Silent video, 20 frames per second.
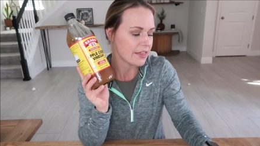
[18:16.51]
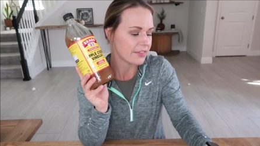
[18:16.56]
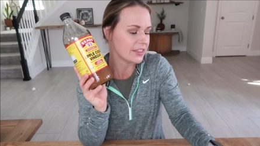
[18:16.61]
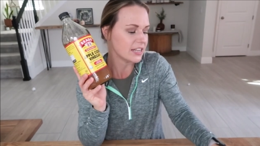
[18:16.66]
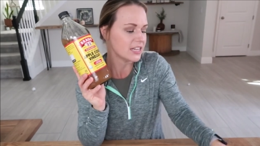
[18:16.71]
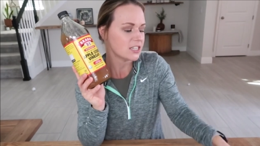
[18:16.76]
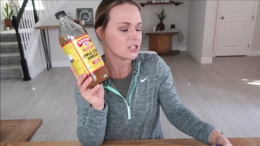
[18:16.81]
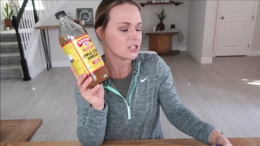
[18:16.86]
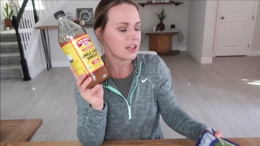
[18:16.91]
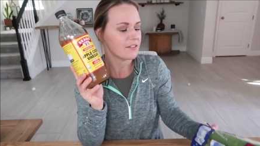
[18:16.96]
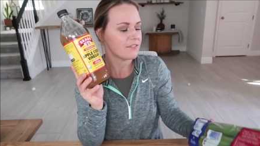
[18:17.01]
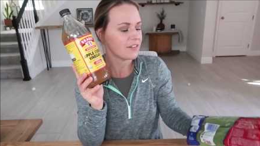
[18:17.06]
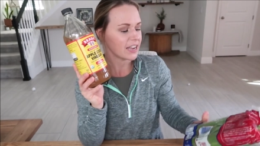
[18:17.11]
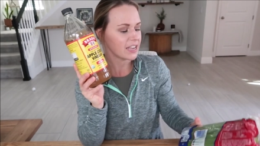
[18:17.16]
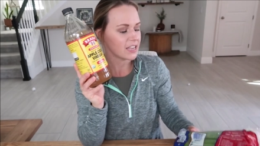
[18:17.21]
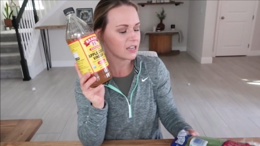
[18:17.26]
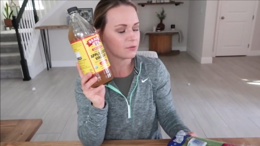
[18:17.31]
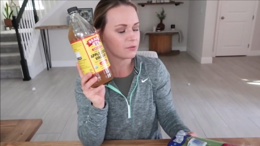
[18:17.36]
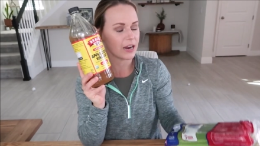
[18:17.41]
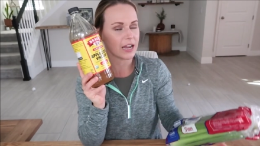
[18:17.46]
These, two, if I
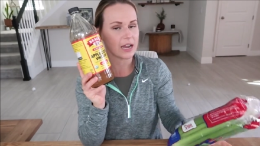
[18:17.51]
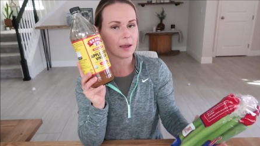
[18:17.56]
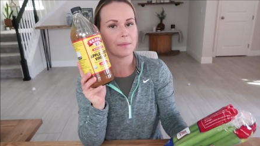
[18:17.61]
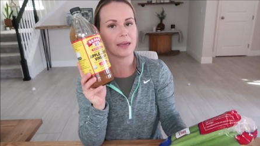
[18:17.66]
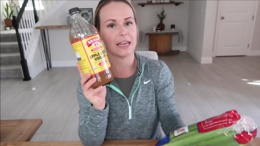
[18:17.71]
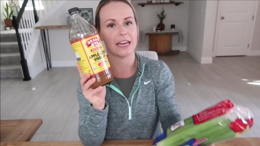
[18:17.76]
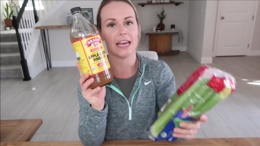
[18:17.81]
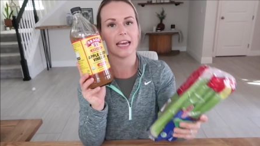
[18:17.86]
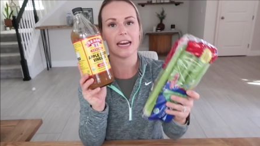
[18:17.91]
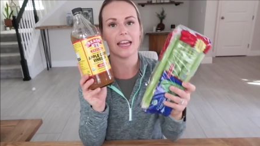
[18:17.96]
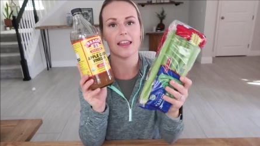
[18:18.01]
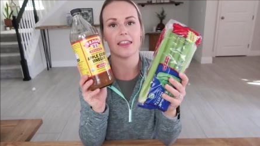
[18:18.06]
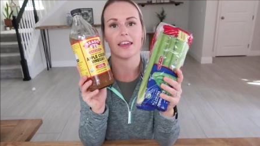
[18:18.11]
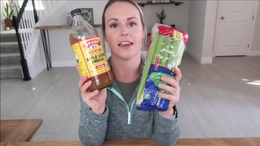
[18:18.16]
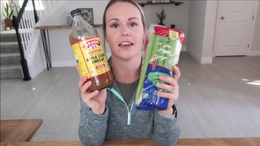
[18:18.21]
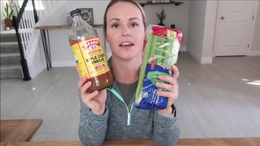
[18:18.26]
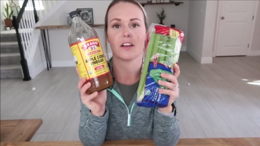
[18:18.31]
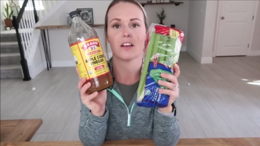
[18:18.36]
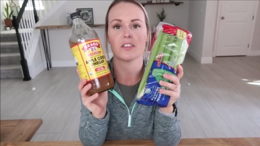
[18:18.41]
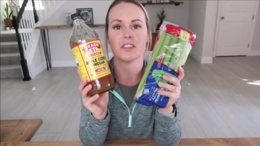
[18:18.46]
could recommend
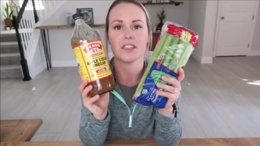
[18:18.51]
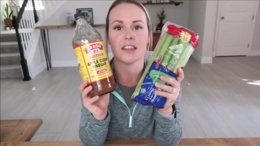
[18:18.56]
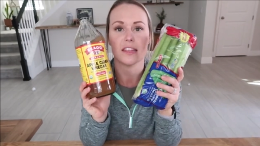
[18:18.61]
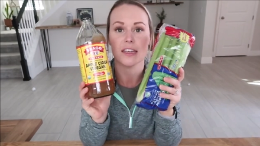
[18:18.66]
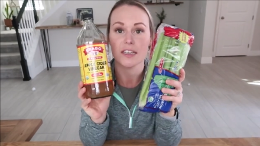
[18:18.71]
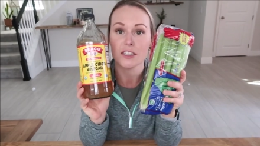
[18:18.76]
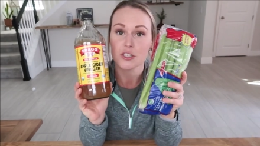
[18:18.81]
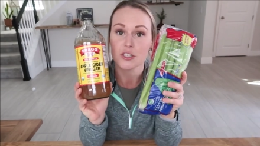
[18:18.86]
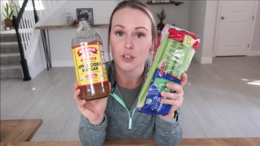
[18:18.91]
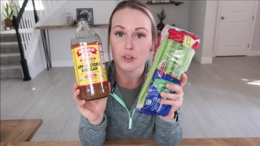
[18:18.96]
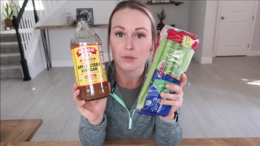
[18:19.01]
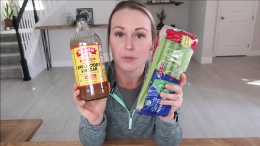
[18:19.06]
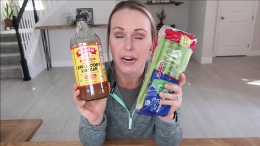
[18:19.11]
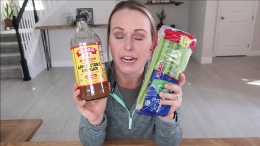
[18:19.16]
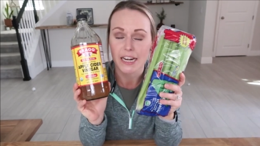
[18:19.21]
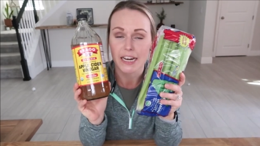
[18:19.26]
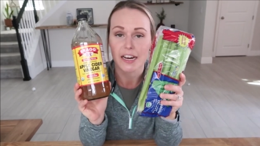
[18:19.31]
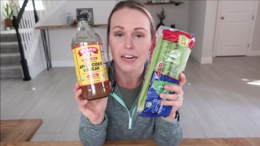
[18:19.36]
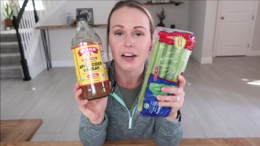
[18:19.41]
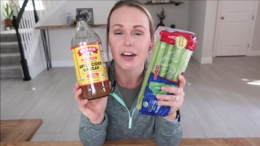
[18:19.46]
anything else, these two
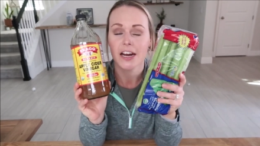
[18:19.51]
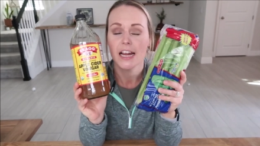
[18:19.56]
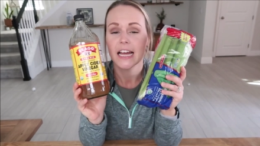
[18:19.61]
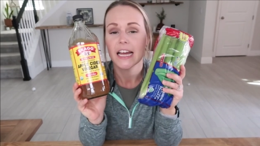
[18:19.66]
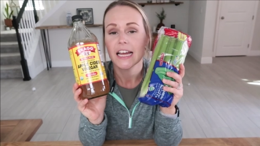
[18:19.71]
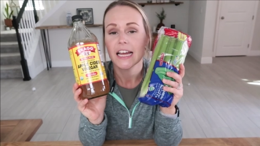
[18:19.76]
right here.